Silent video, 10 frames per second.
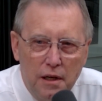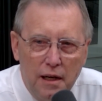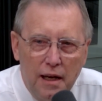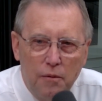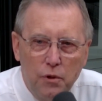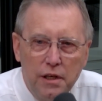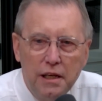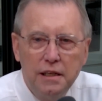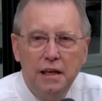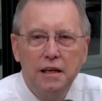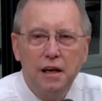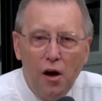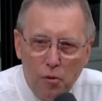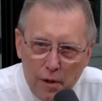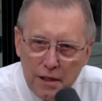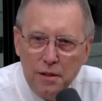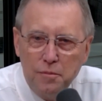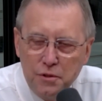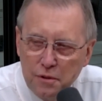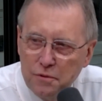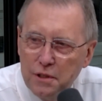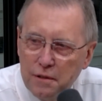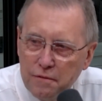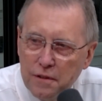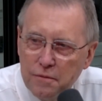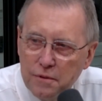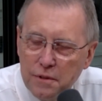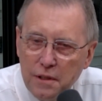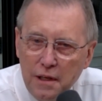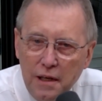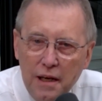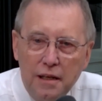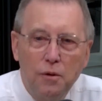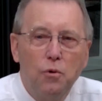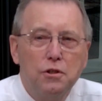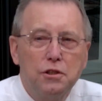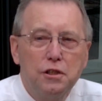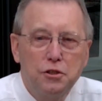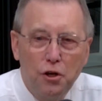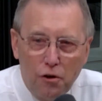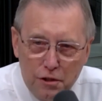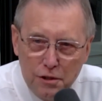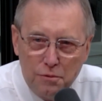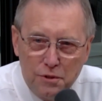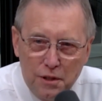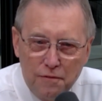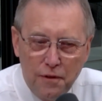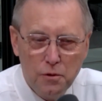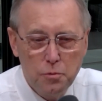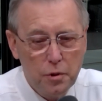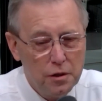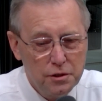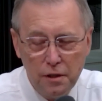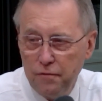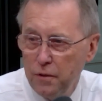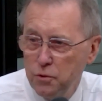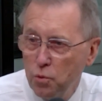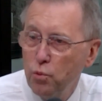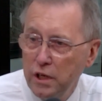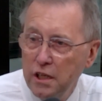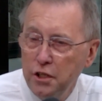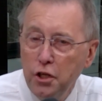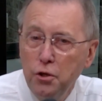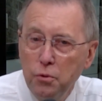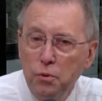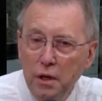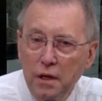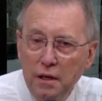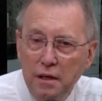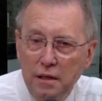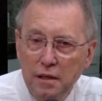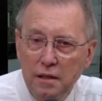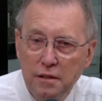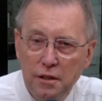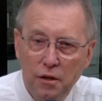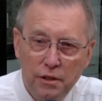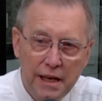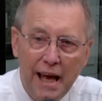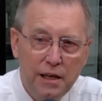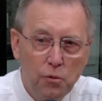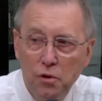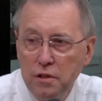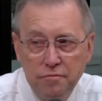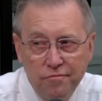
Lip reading: and we didn't get callback numbers on cell phones. And there wasn't a charge on cell phones because cell phones were really new. In 91,